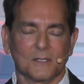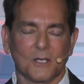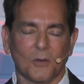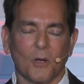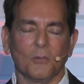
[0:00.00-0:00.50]

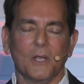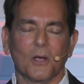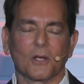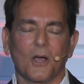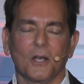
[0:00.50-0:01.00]
where we
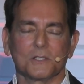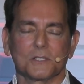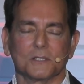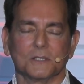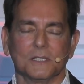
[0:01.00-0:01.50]
are
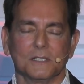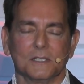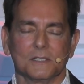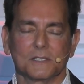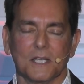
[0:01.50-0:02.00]
constantly
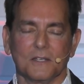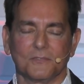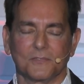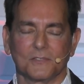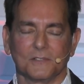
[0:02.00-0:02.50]

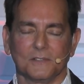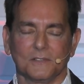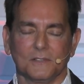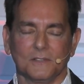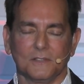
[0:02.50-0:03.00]
safe
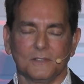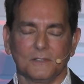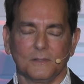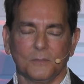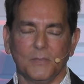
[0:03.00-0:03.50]

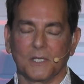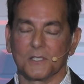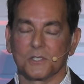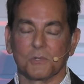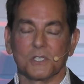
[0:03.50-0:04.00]

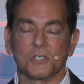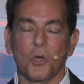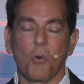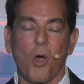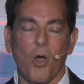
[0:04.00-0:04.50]
because there is
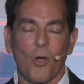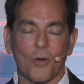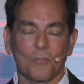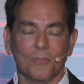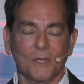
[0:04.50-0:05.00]
no
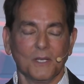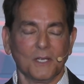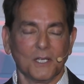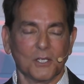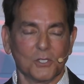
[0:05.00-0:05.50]
harm
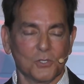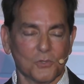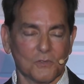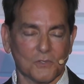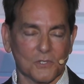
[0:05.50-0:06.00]
in a
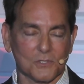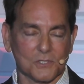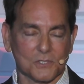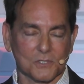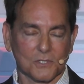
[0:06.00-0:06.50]

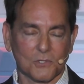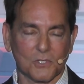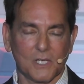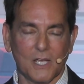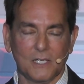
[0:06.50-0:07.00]
universe
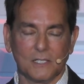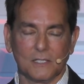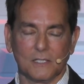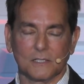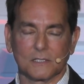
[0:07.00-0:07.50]
created
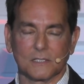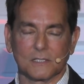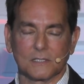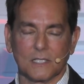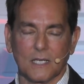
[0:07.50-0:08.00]
and
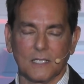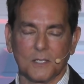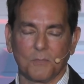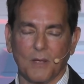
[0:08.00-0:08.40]
sustained by